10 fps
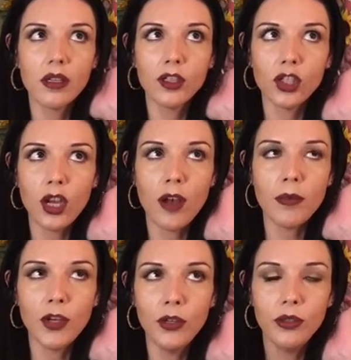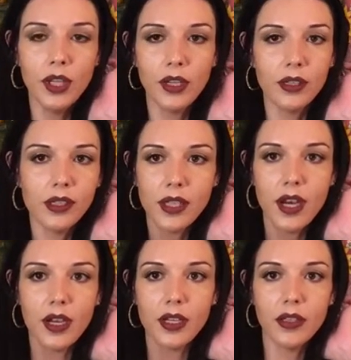Shop Huda
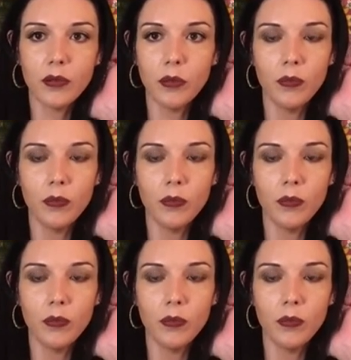site